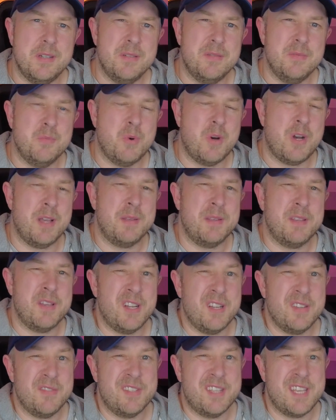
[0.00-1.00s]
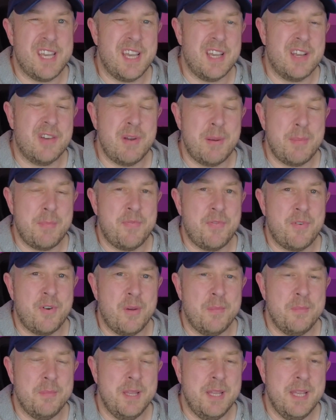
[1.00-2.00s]
what I kind of get a grip
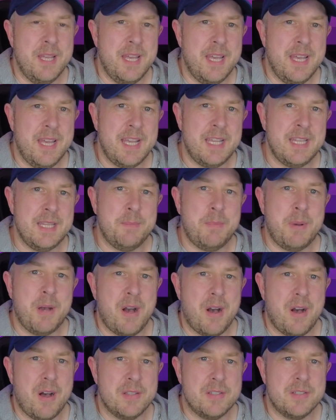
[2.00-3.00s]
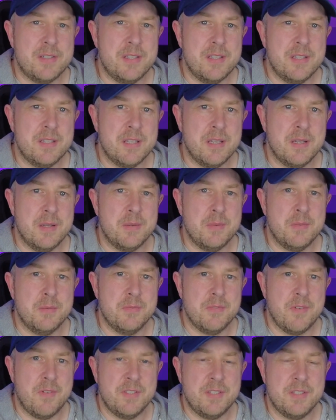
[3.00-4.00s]
from in the past, that
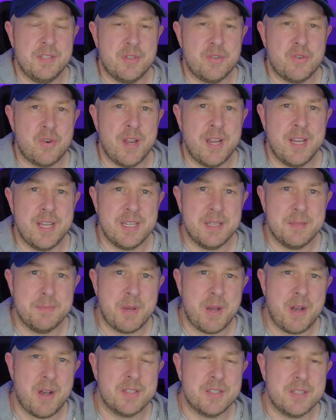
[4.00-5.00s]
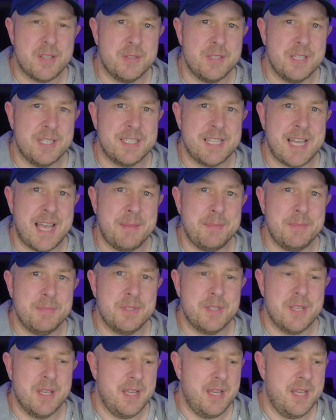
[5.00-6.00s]
obviously to try and pass those
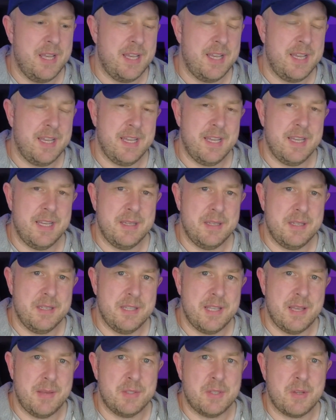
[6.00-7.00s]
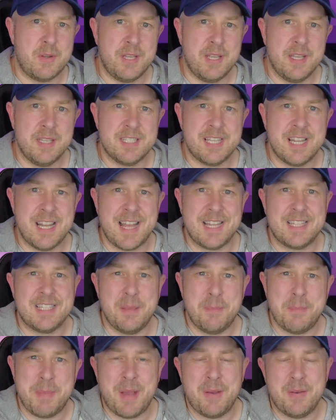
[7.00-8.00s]
exams, there was only a select
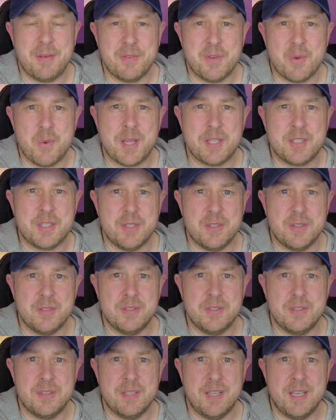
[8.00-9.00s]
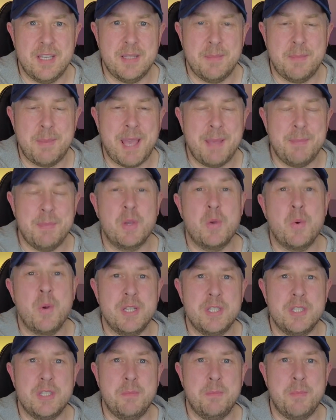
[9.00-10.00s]
amount of questions in the paper
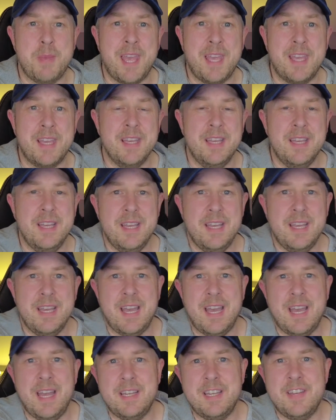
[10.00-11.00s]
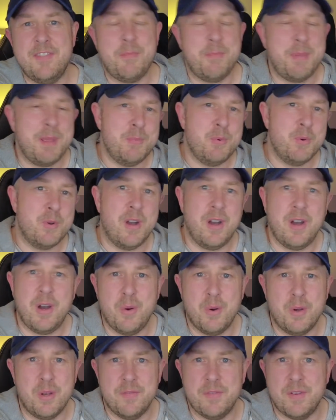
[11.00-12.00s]
question bank, and different people got
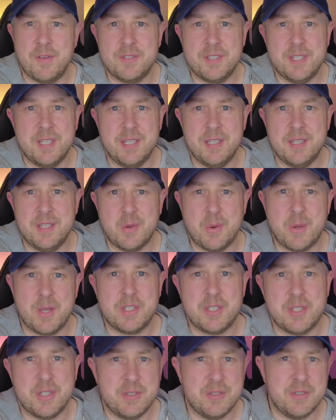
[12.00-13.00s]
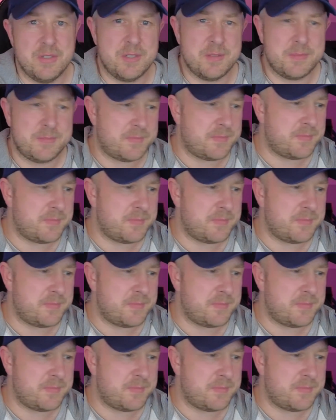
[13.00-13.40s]
hold of obviously the questions,